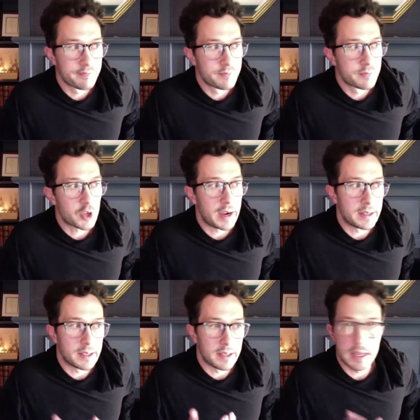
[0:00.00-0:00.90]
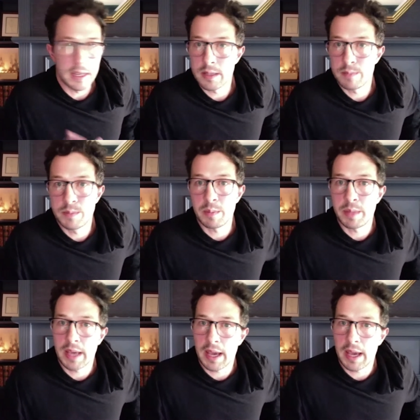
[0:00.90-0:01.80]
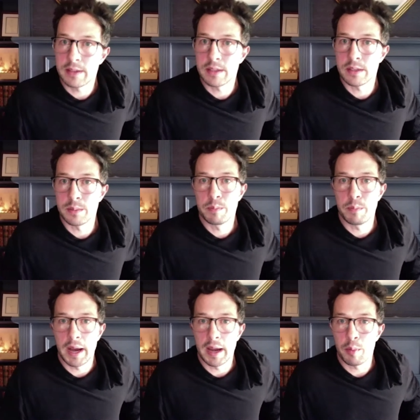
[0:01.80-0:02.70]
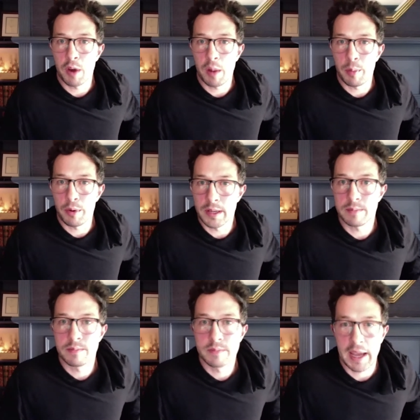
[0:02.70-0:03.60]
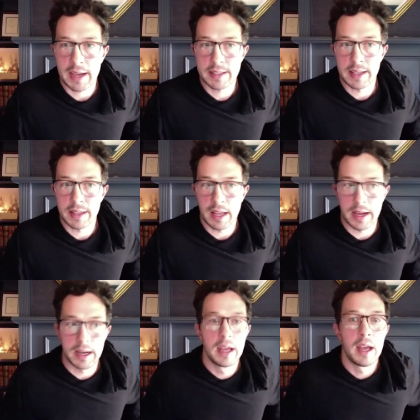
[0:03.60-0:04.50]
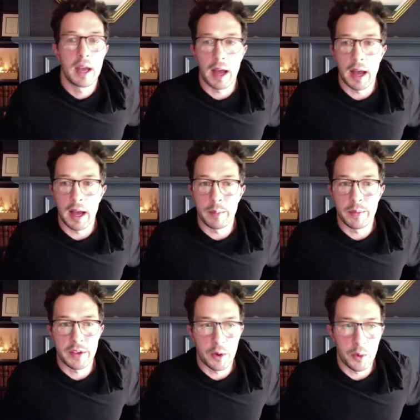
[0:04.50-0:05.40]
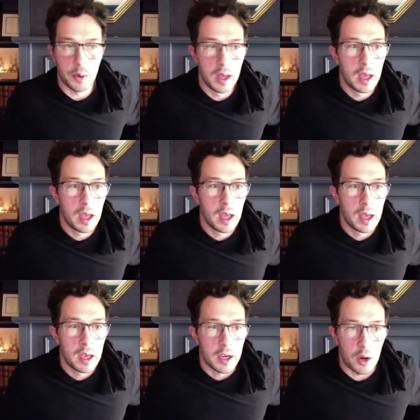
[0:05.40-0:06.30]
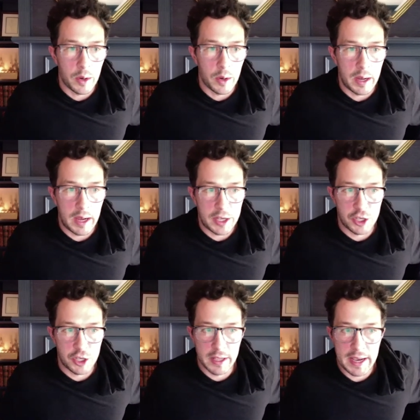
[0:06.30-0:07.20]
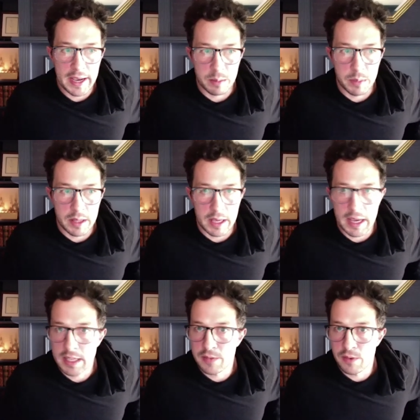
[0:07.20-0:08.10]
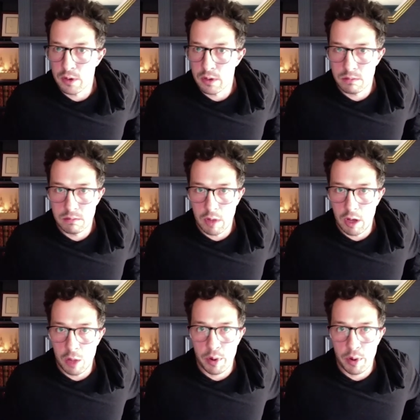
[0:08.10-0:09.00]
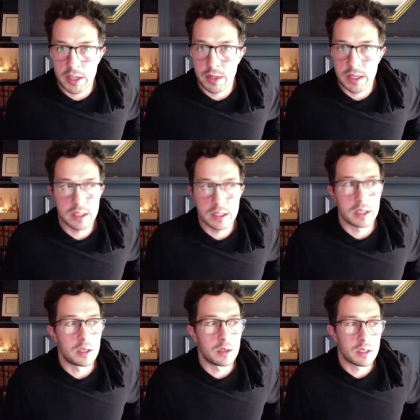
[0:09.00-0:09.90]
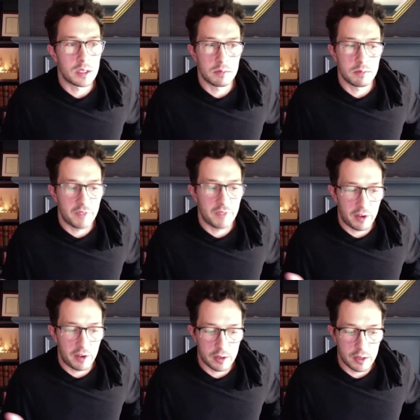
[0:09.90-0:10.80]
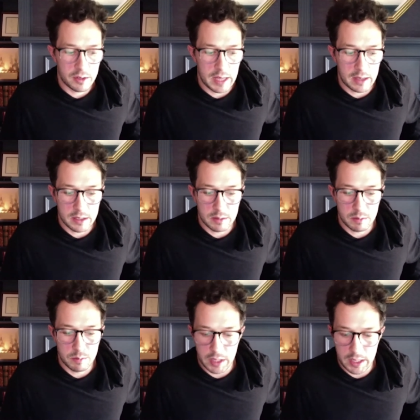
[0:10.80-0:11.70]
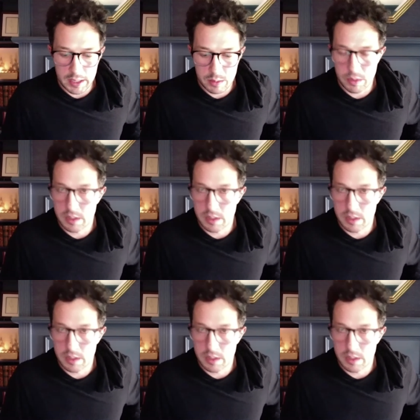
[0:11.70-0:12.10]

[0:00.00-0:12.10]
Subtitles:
trying to get a CPA to buy a property at tax deadline. So, it surely hasn't been the case for all price ranges in Houston, 500 and 1,000 plus was